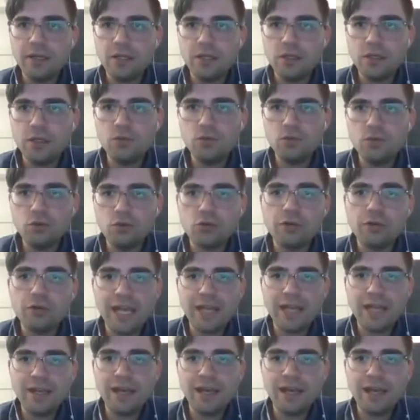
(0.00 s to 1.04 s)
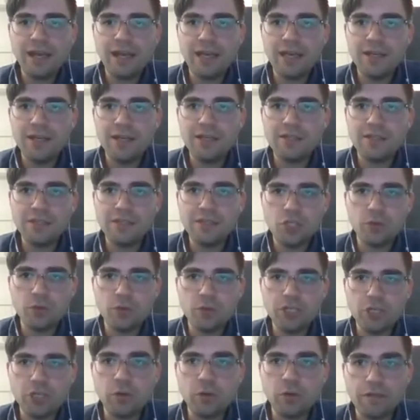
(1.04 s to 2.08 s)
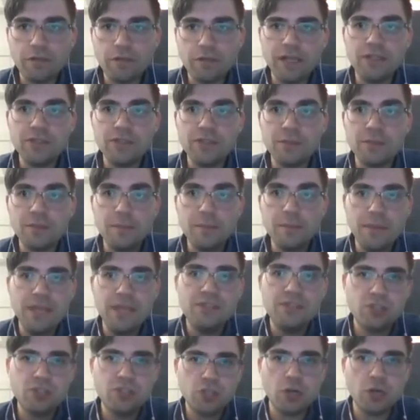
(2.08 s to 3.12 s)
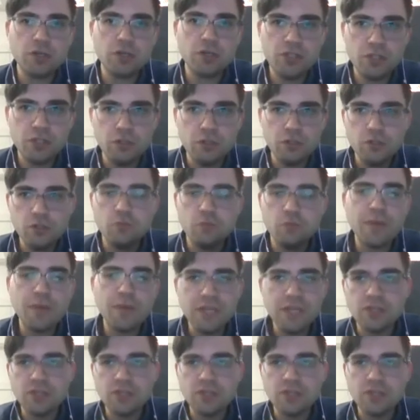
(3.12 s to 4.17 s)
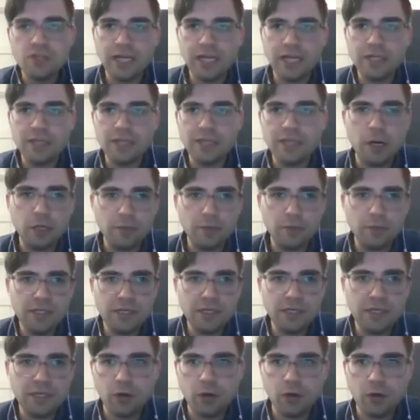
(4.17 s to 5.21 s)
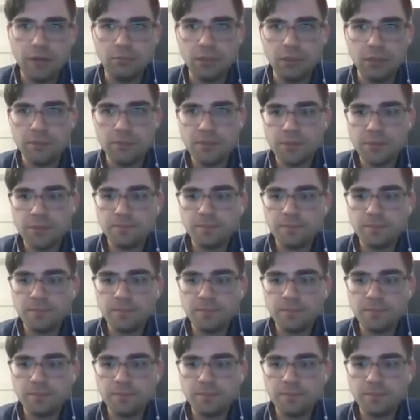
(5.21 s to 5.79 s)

you create a, a situation where things may start to, you may start running into parliamentary problems.